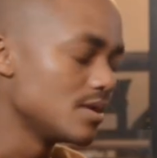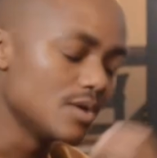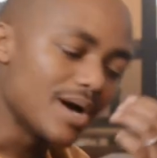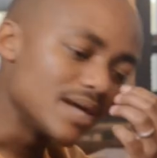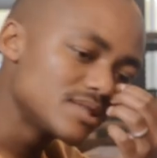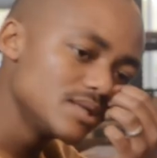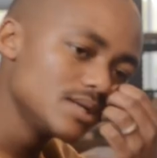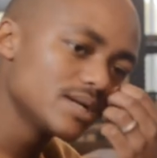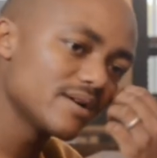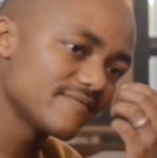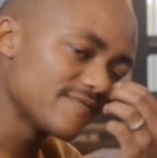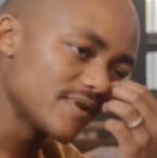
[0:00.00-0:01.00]
no i think
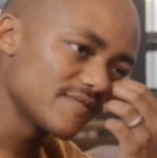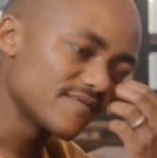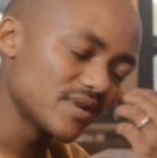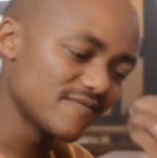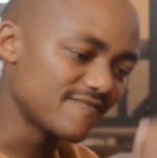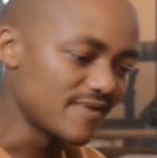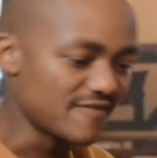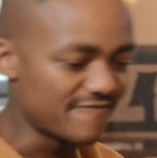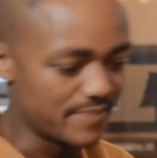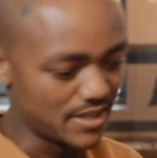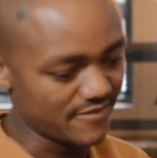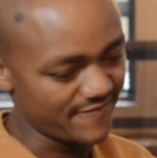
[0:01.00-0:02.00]
i've i've i've, I've
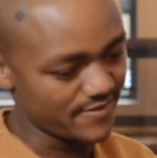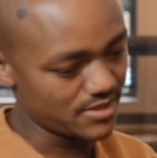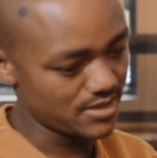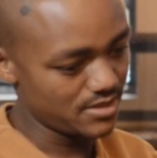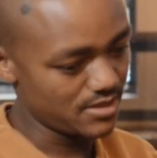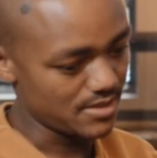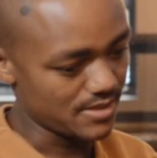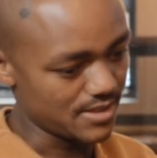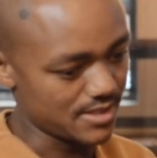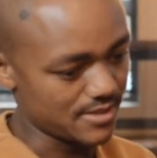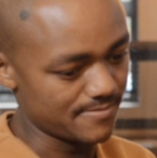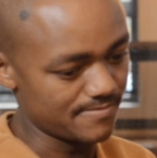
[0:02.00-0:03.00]
benefited
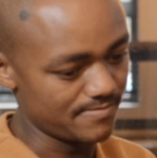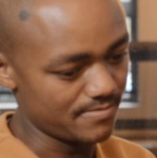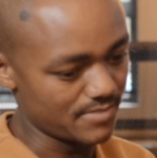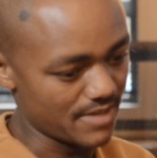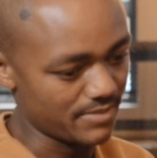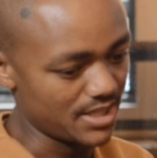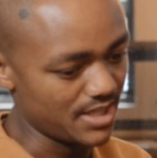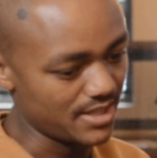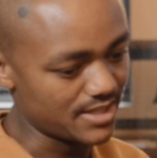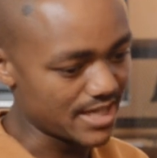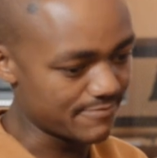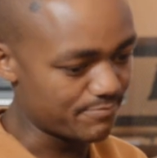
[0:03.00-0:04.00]
um, i mean in
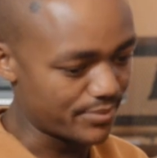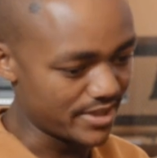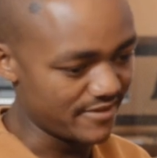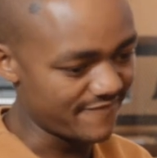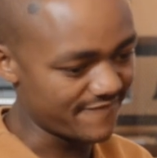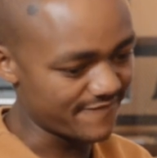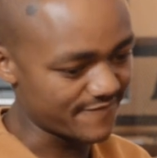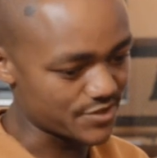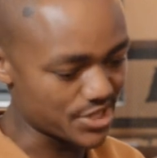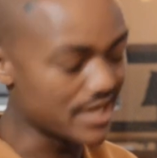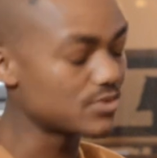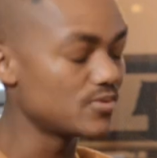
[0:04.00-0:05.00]
that brief
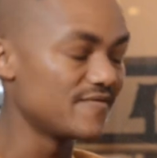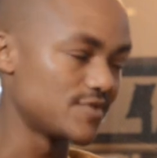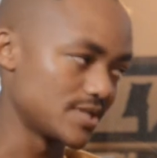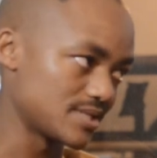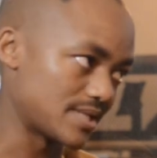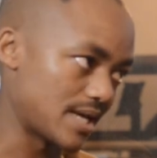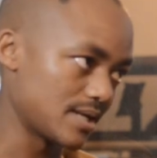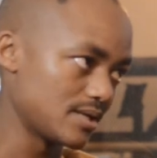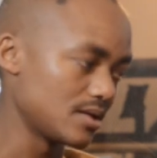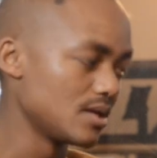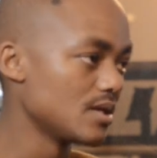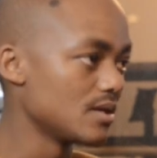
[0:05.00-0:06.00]
chat we've just had
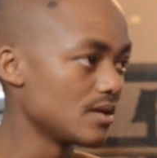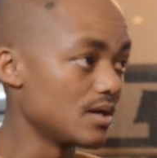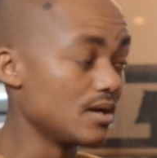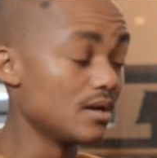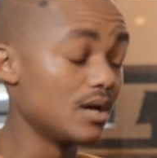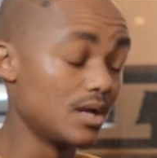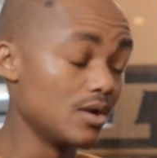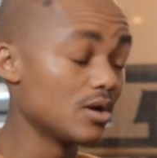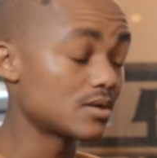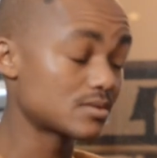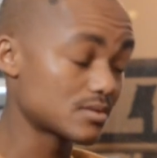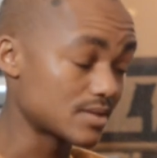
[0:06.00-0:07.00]
yeah a
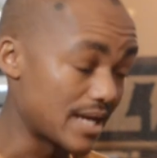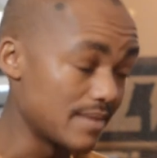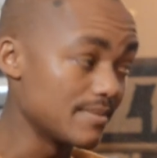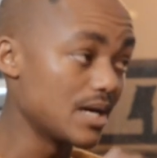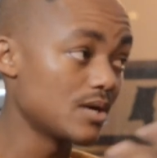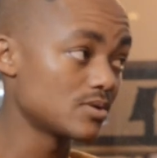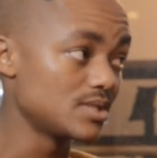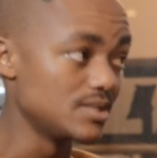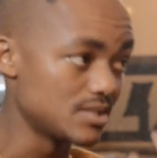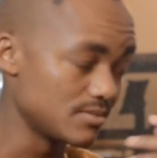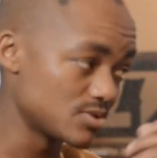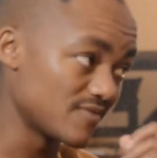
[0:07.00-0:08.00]
lot came out in
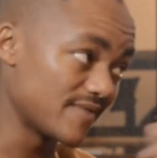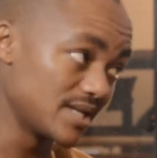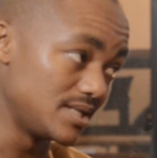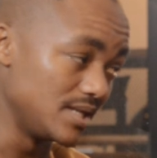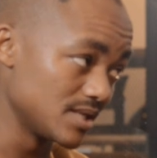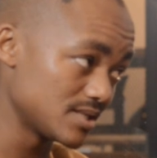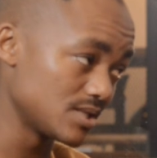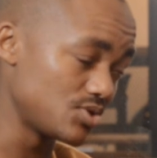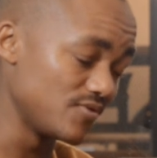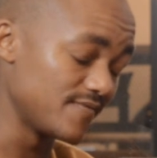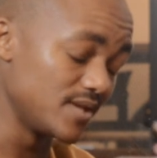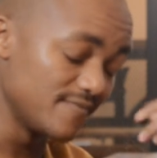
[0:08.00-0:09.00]
terms of ideas that
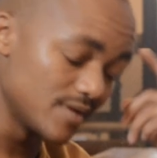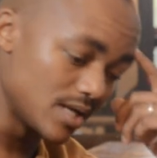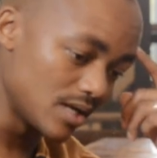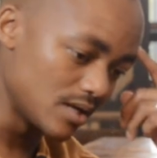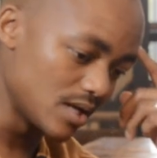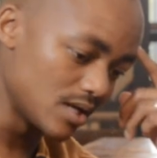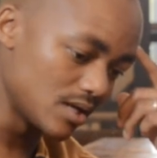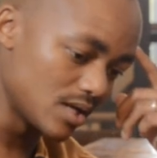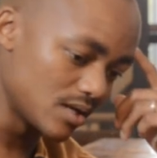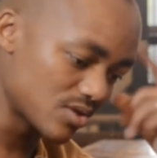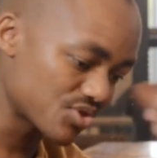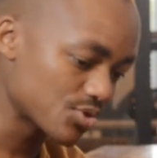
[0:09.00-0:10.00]
you've given and, and,
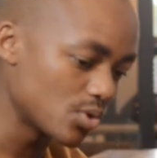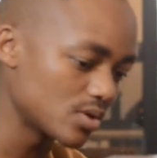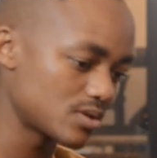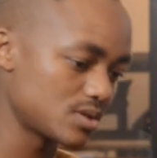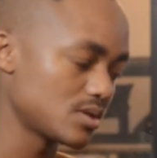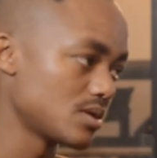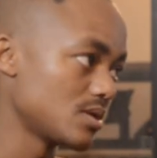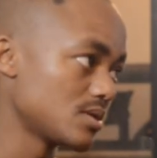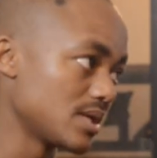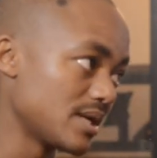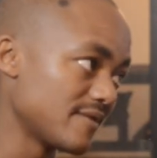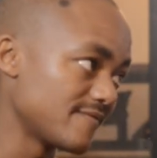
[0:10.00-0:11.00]
and thought
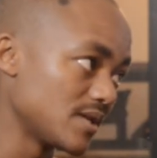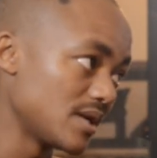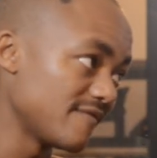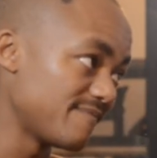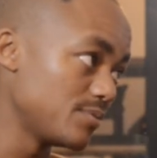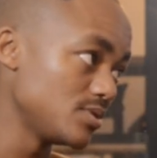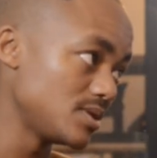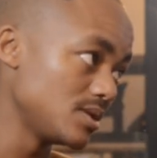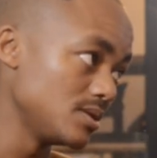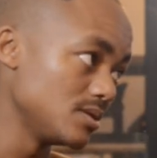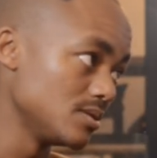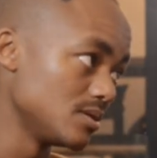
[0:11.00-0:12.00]
that I've that I've put
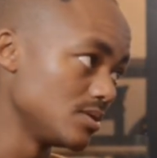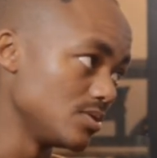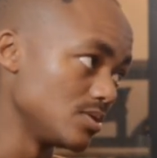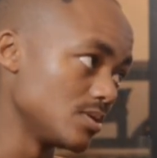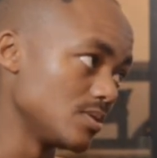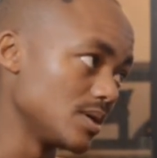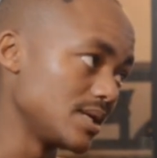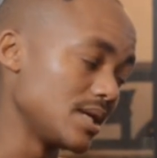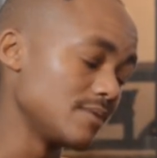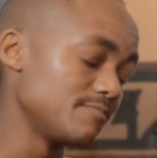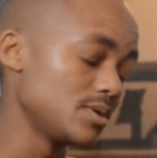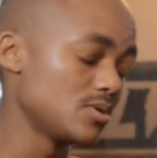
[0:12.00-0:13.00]
in you know
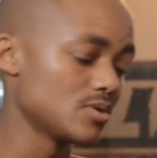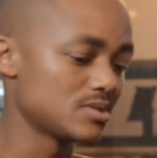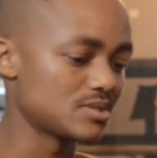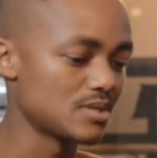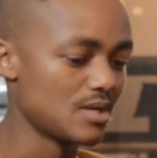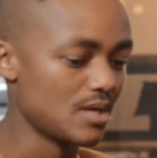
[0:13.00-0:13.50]
again because